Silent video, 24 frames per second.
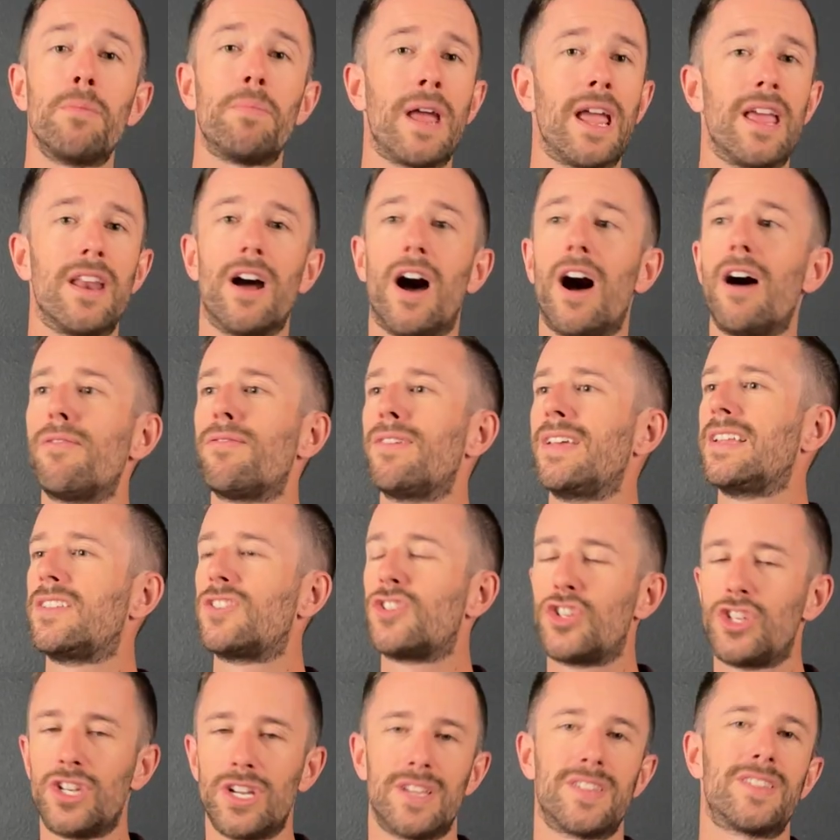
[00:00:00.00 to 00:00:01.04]
paid off, it's
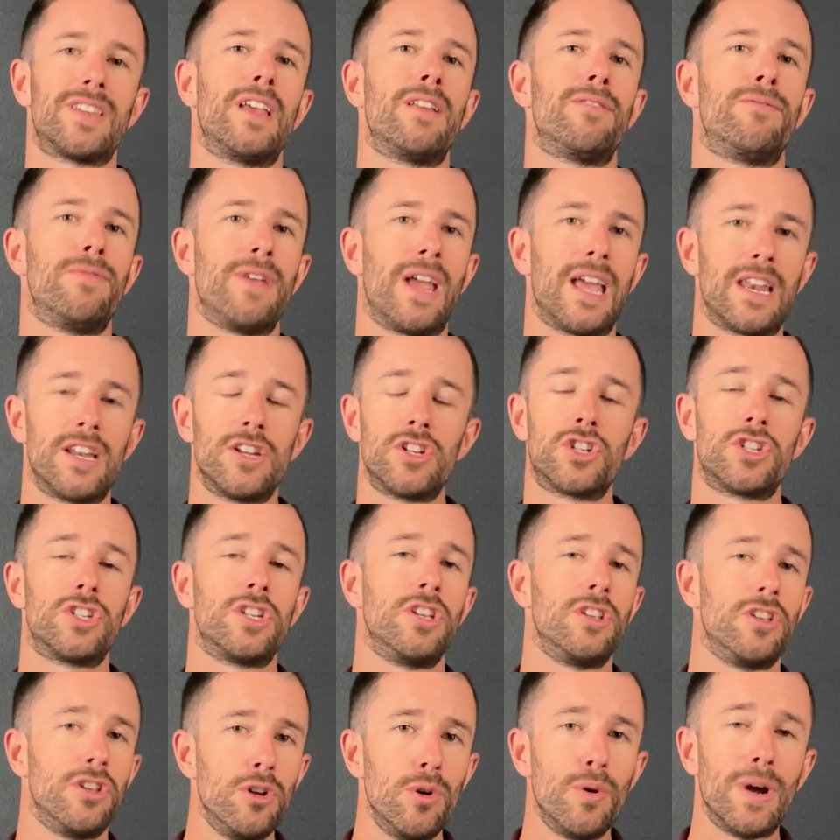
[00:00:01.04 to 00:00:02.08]
just advantage
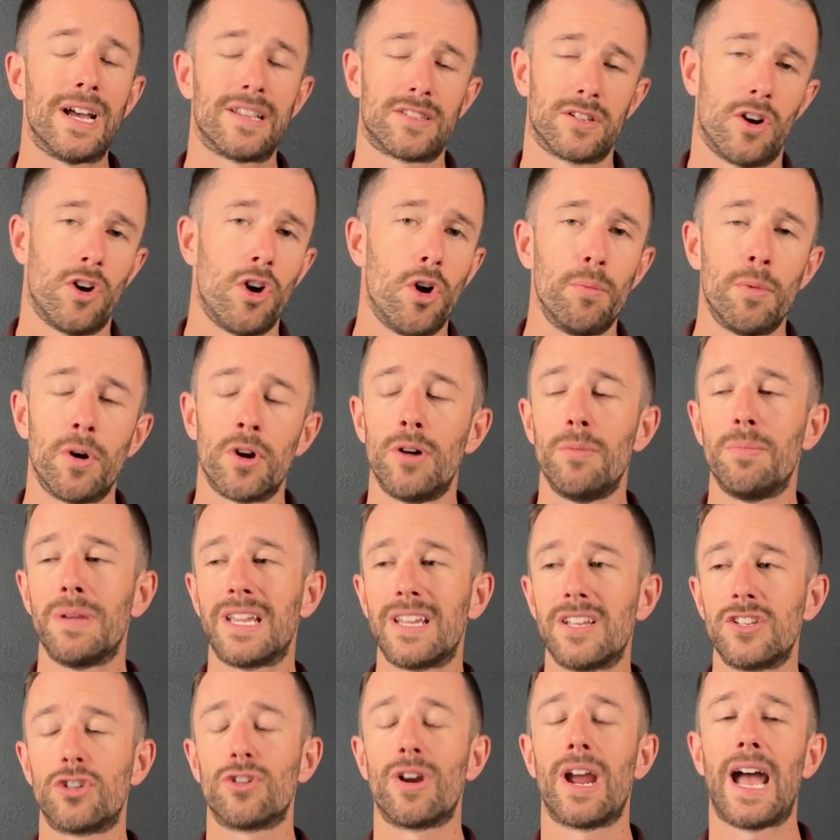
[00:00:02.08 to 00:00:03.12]
to you as a homeowner
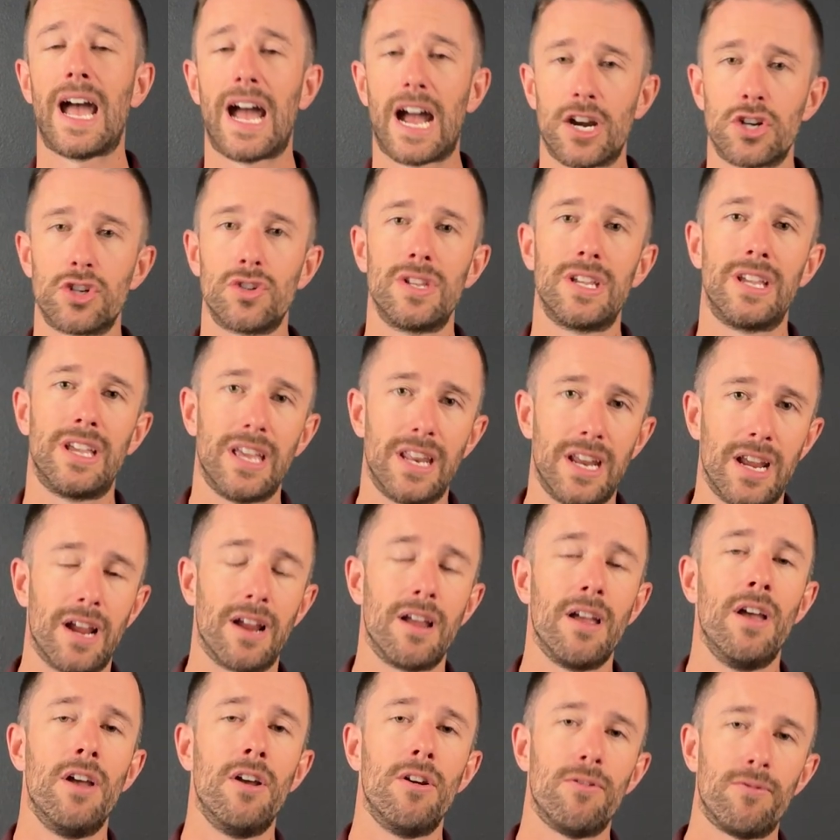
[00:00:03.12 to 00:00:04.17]
because you're actually getting
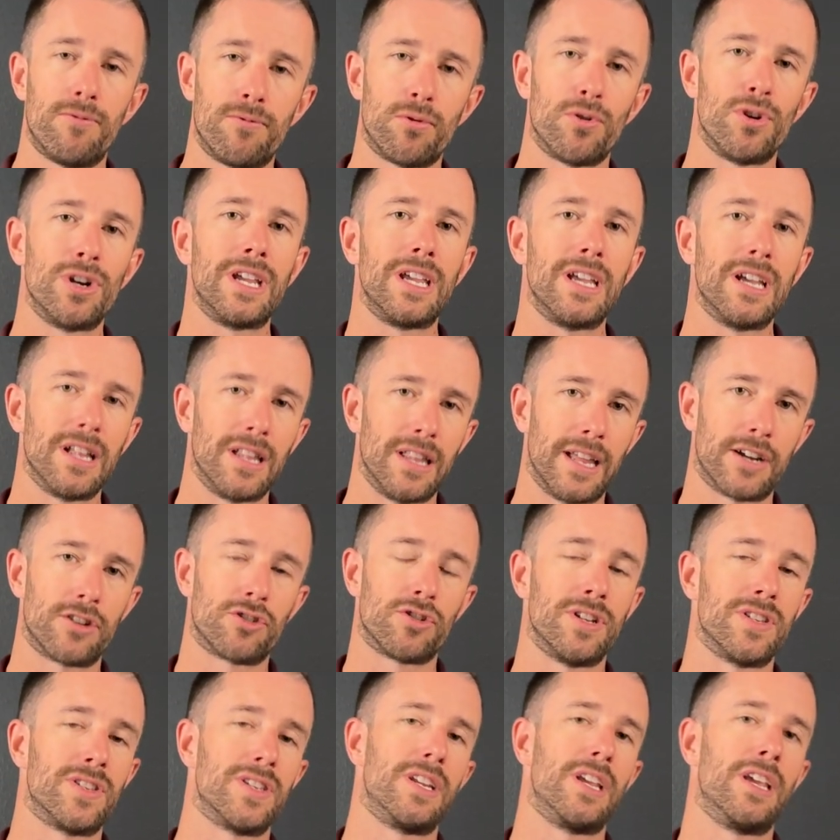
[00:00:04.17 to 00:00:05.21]
free
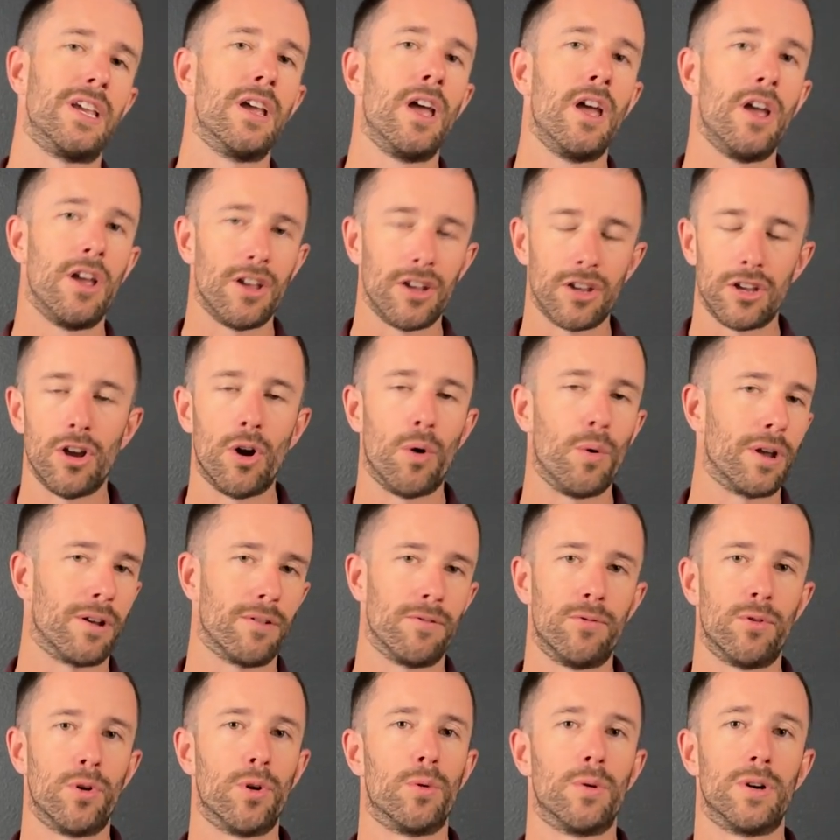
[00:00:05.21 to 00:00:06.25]
electricity going
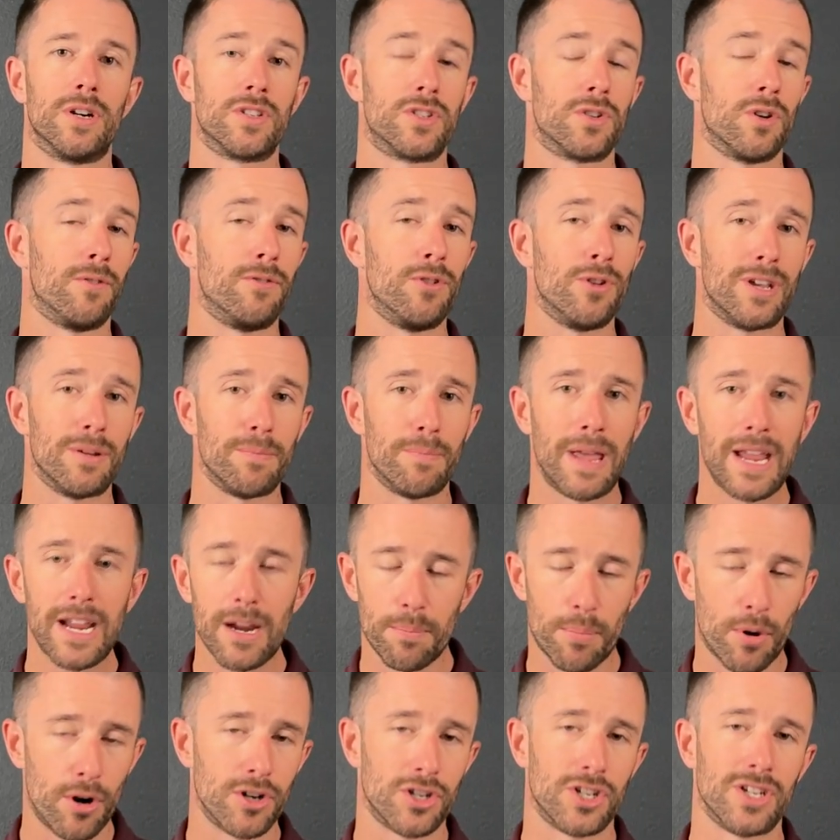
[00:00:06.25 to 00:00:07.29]
forward. So if you can make
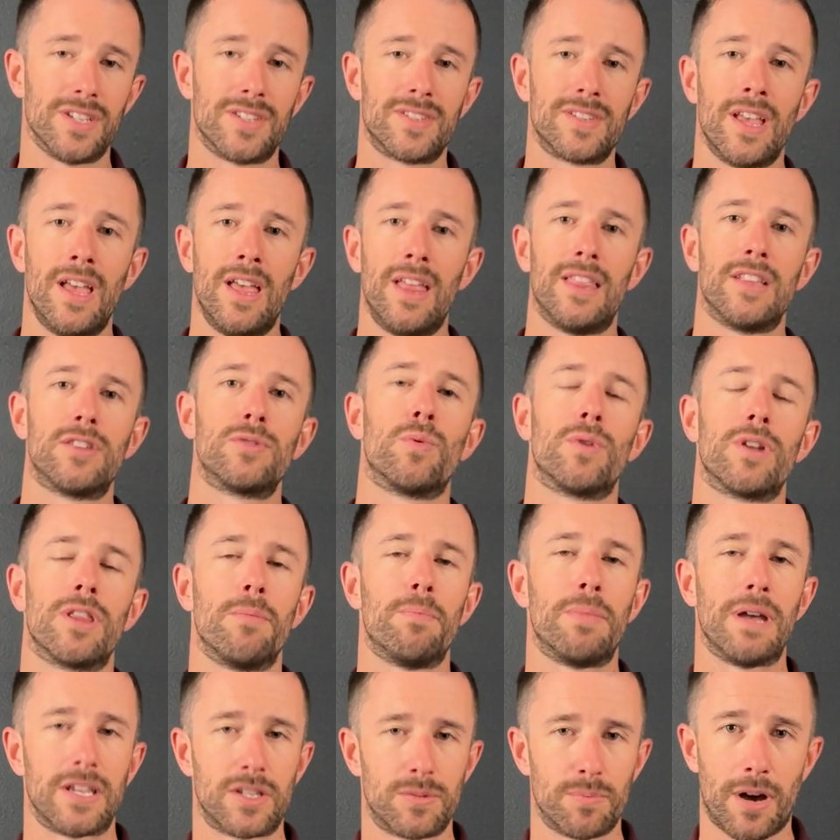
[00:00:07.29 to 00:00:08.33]
a purchase, it's one of
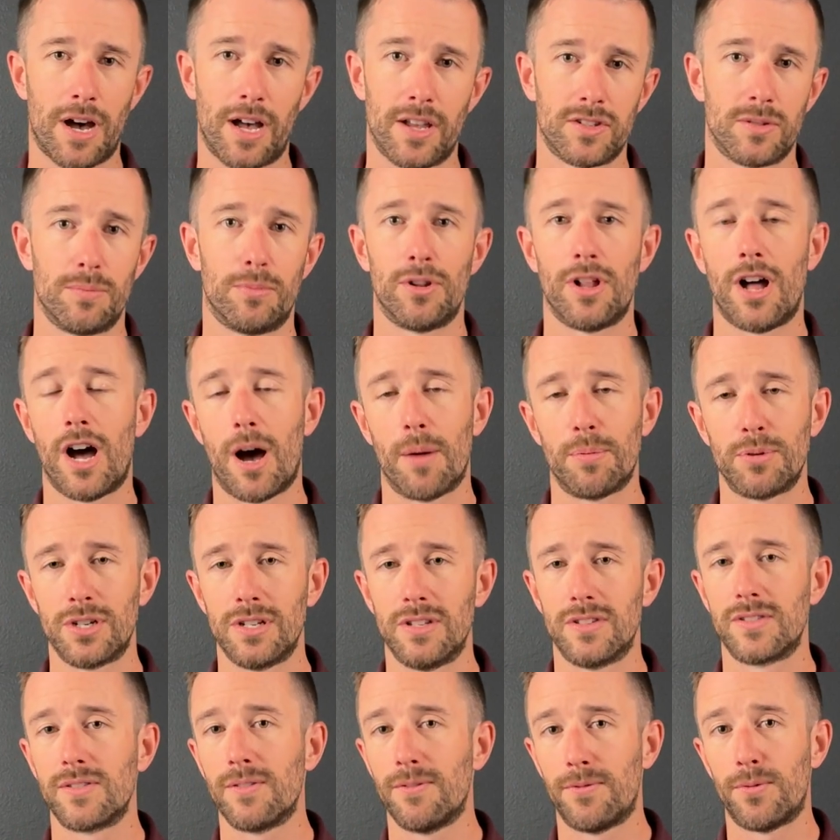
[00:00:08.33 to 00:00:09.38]
the best possible
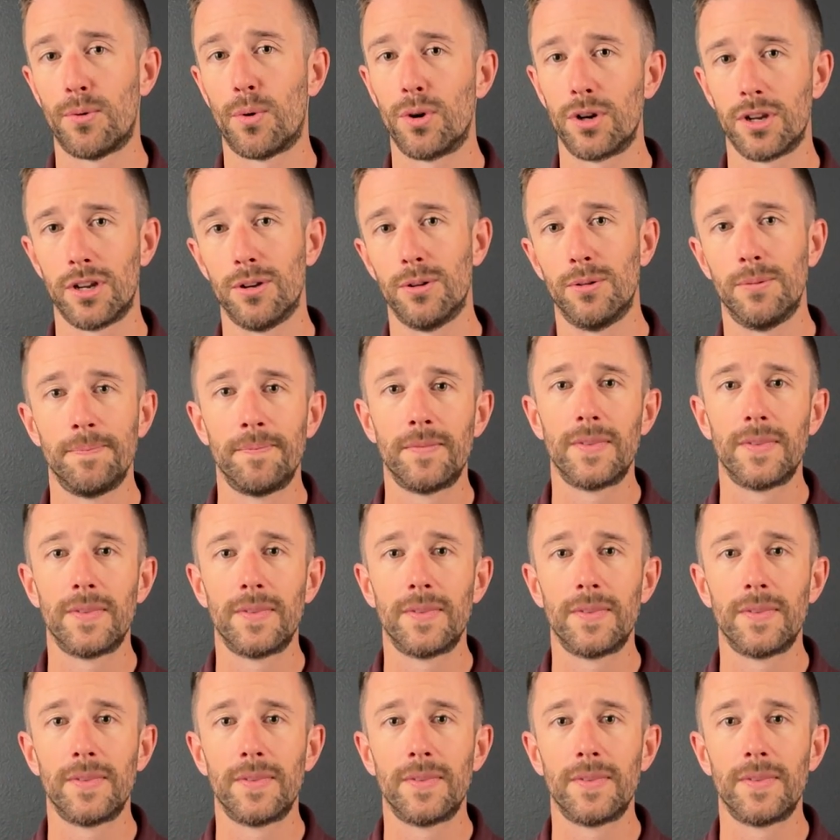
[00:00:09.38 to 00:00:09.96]
options for you.